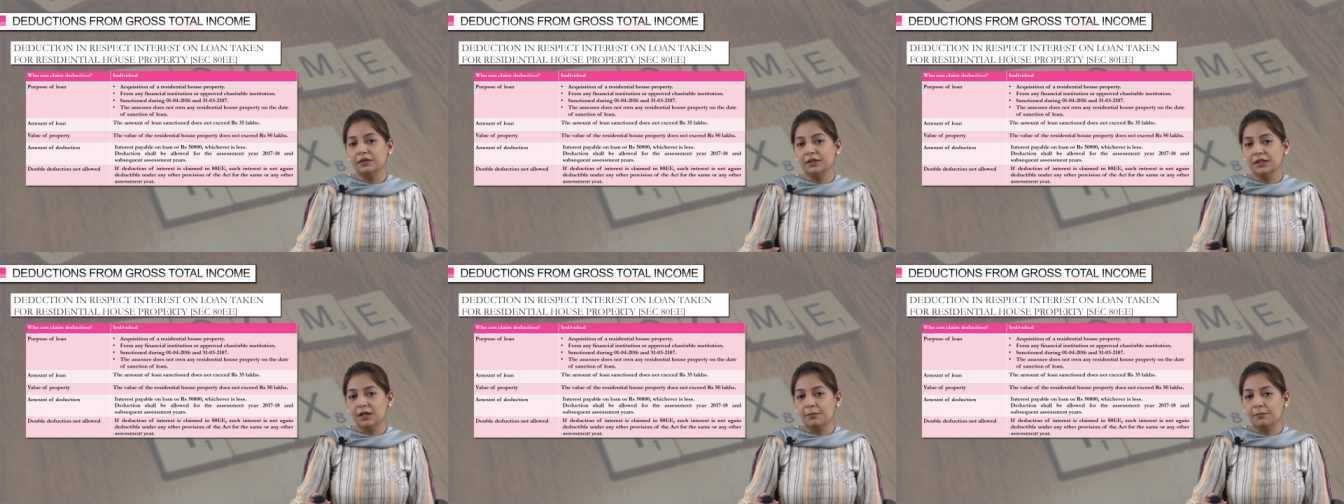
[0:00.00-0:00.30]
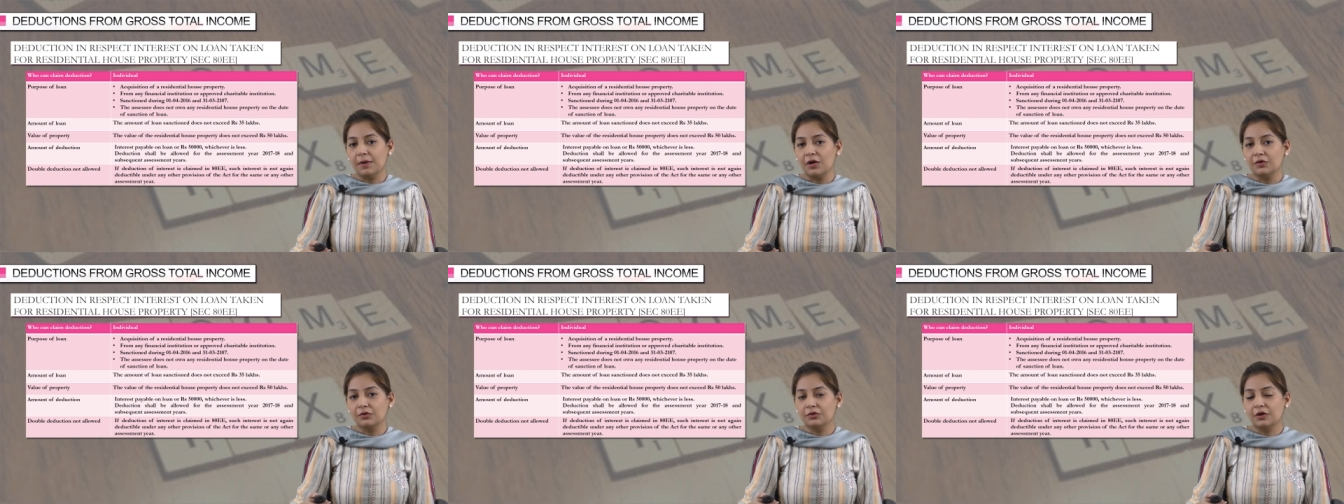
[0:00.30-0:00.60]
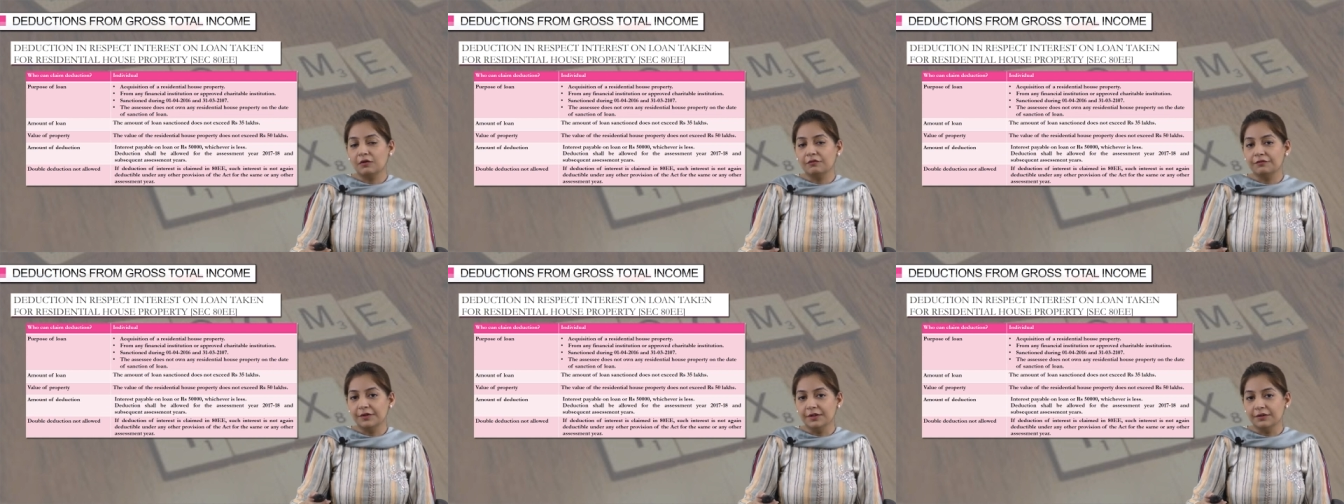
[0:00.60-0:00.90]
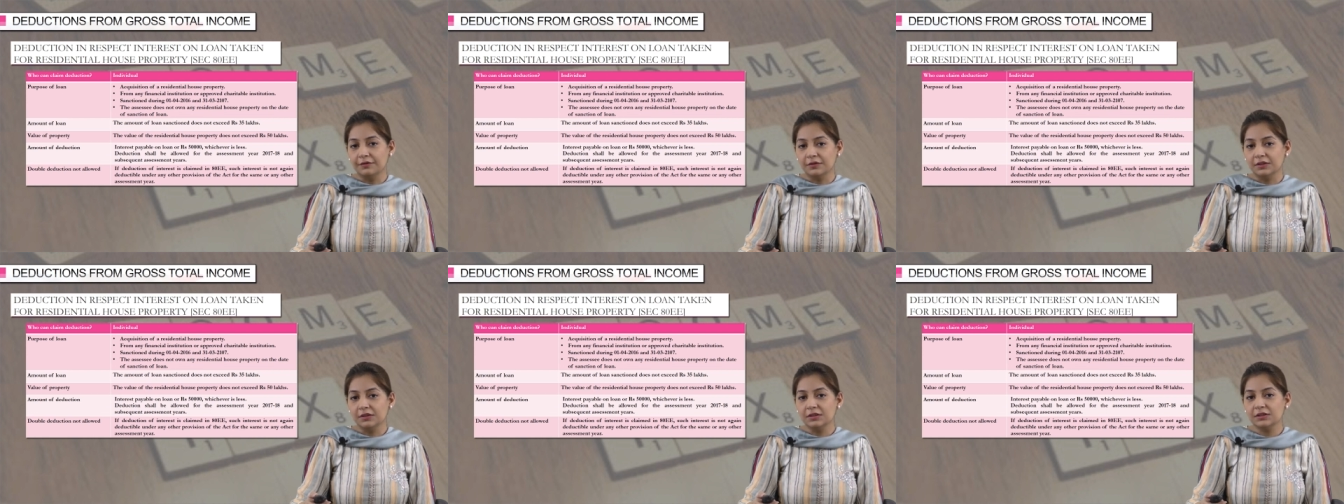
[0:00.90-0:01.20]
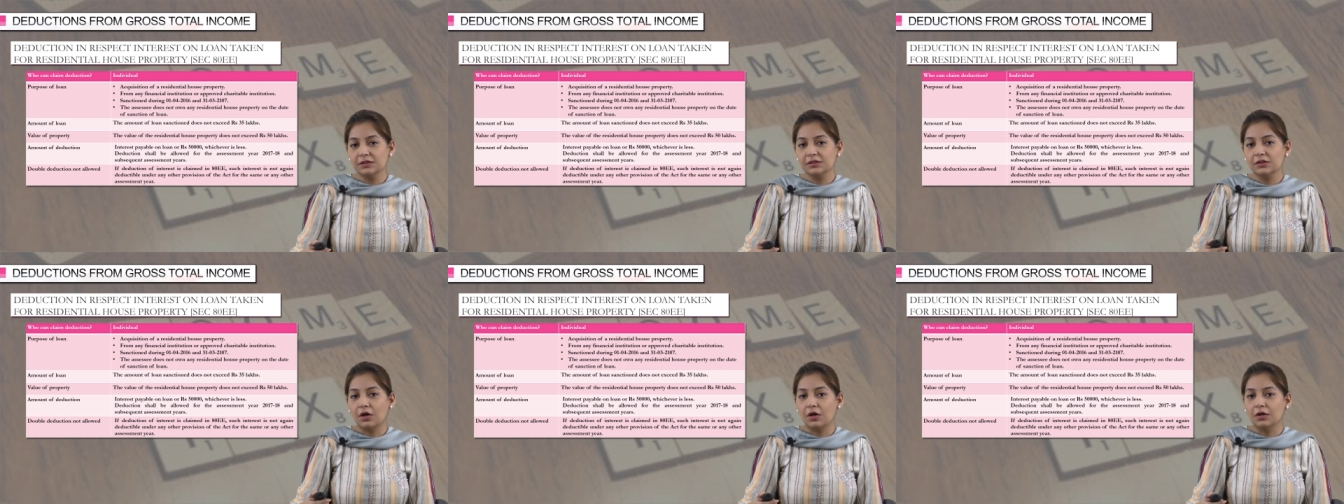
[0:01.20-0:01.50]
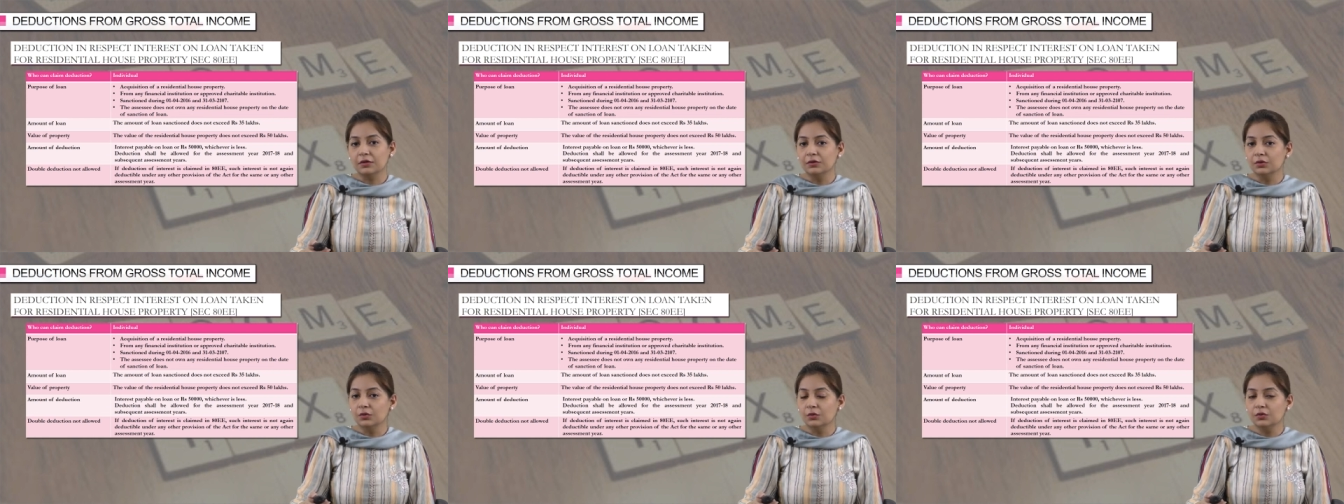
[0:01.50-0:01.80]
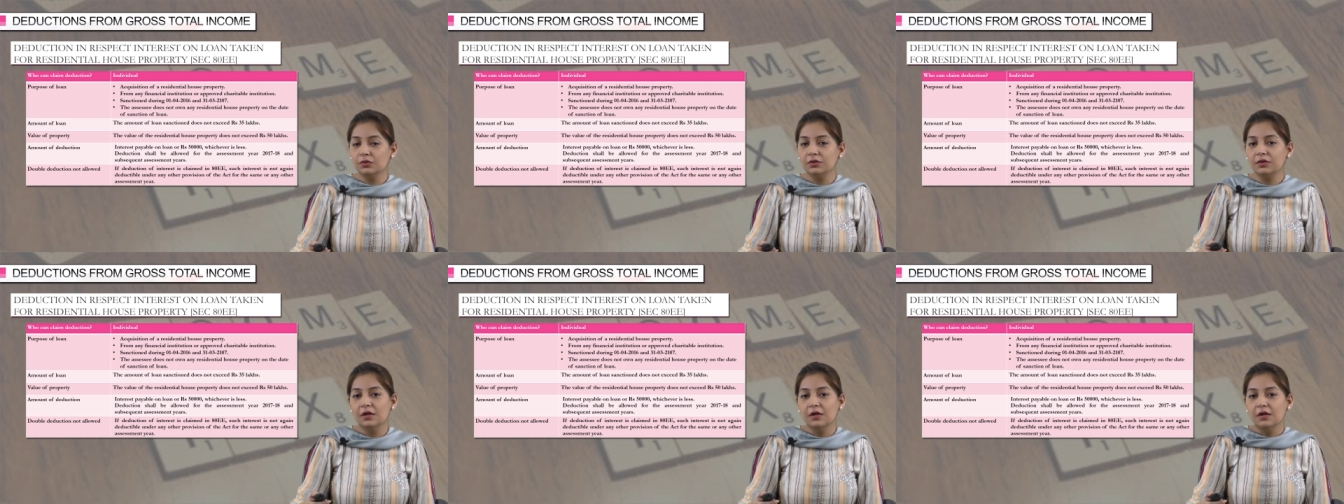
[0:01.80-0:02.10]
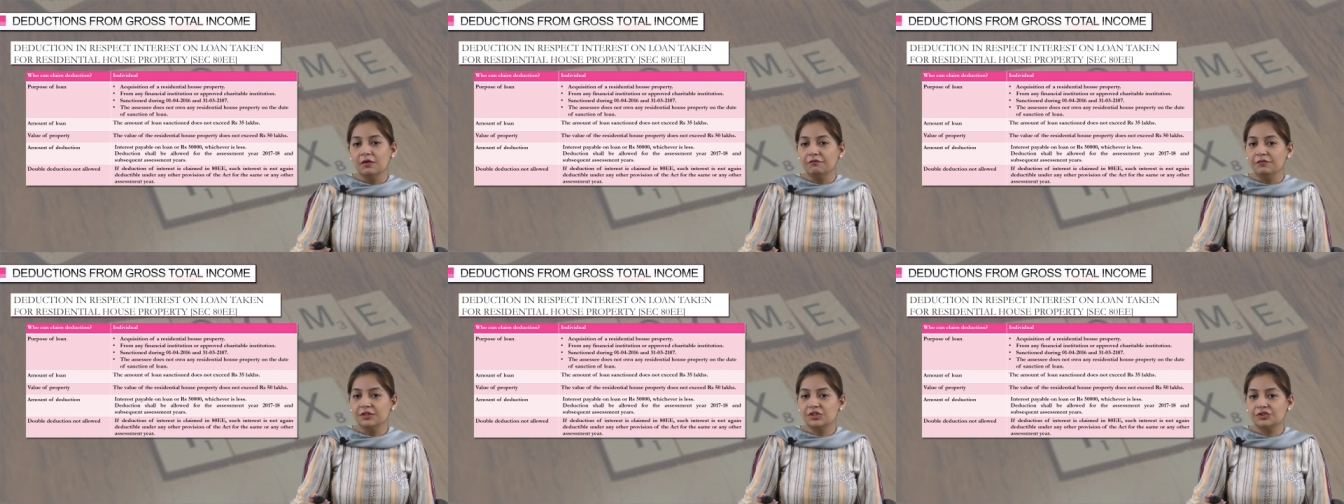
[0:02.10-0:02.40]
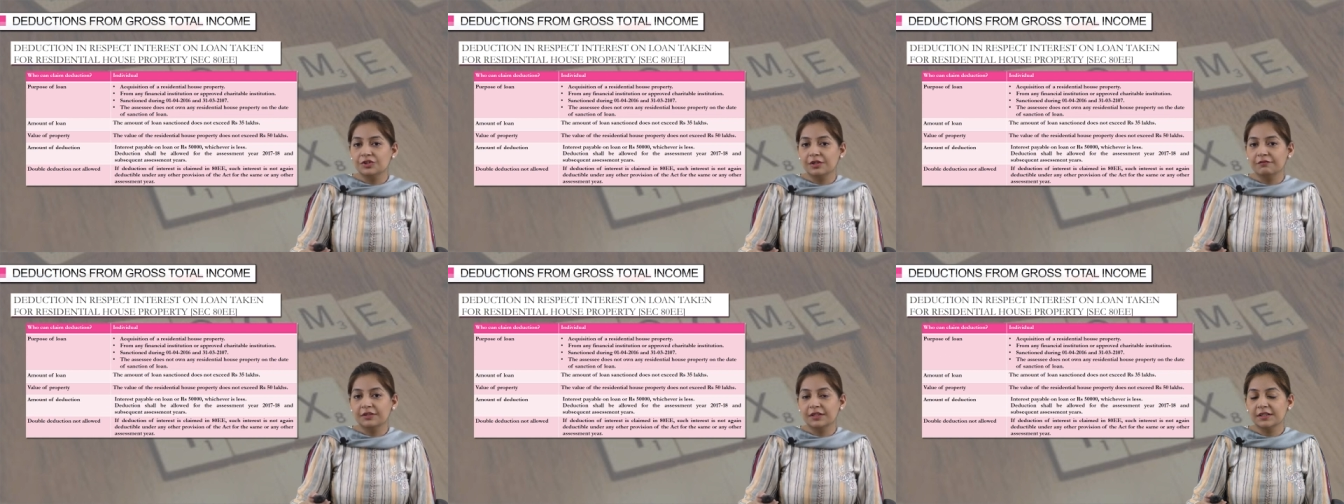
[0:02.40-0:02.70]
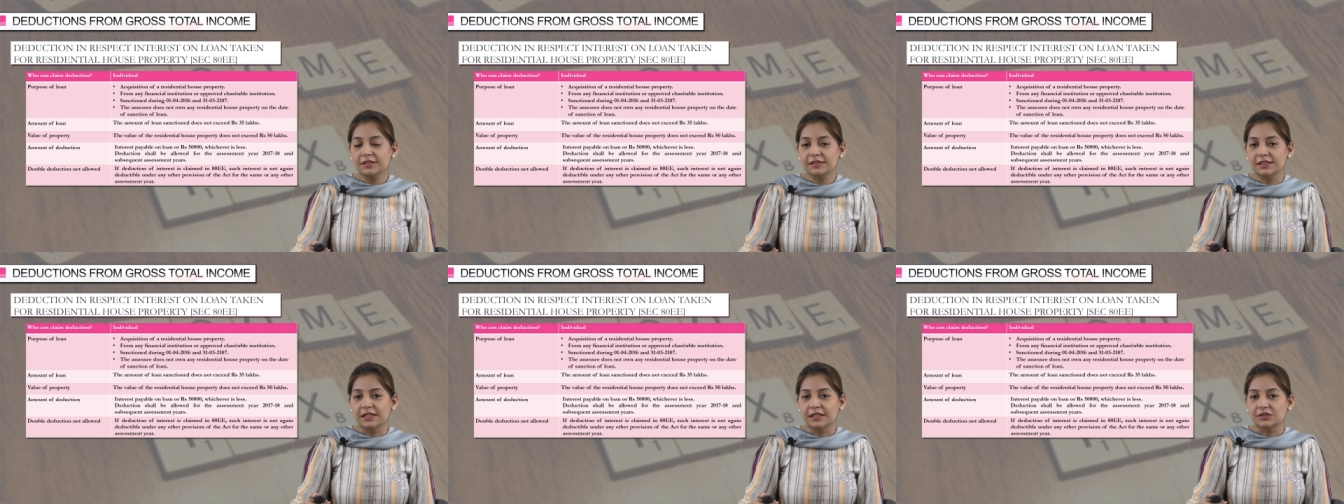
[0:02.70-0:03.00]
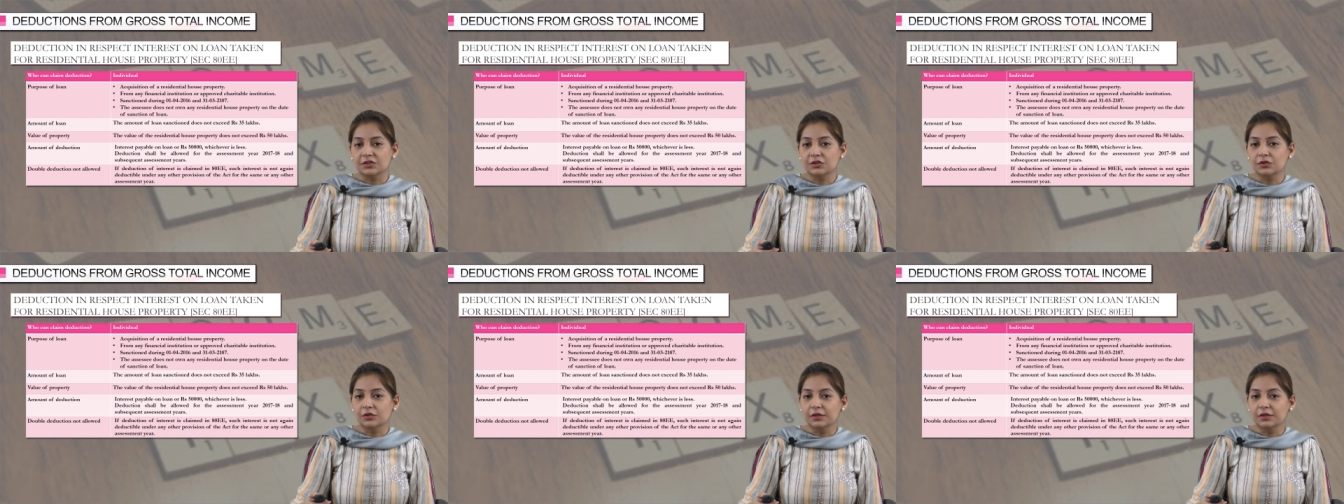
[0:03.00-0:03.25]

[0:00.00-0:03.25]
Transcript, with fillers: the amount of interest on loan whichever is less.